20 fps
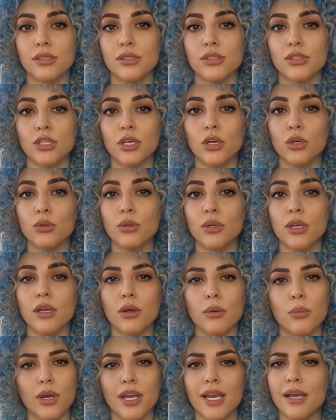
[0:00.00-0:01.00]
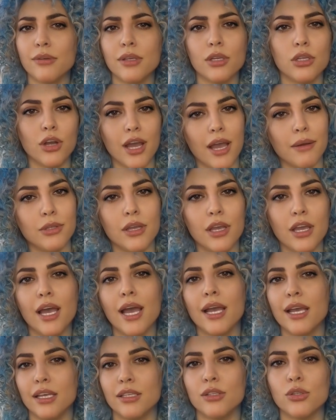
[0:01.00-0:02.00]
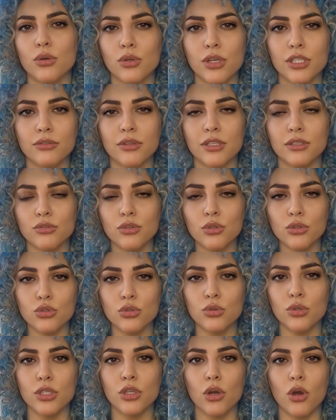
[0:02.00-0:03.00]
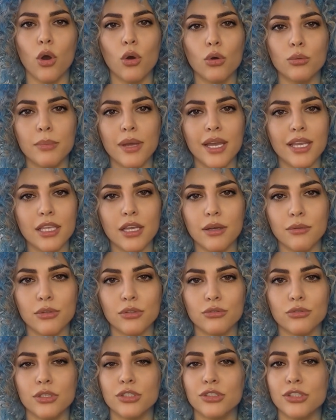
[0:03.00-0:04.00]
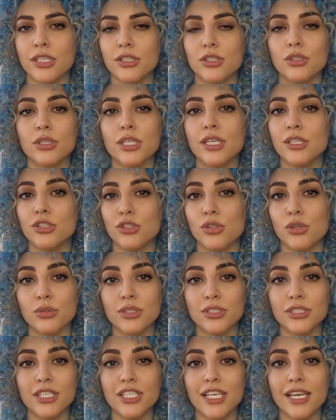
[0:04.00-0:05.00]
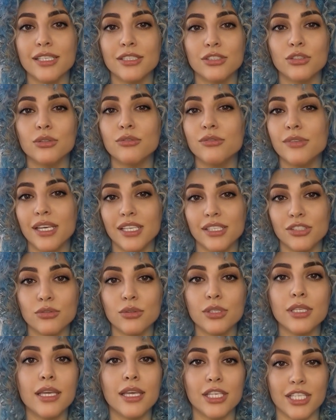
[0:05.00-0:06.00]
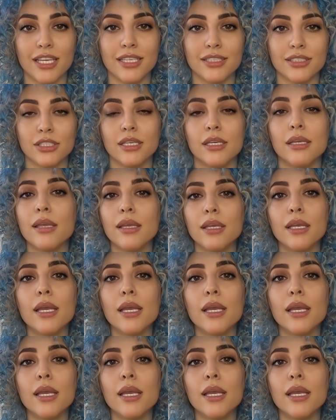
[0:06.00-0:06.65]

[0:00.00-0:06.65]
So whenever you have a client, or even if you're doing your own makeup, the first thing you need to do is cleanse your face with a cleanser.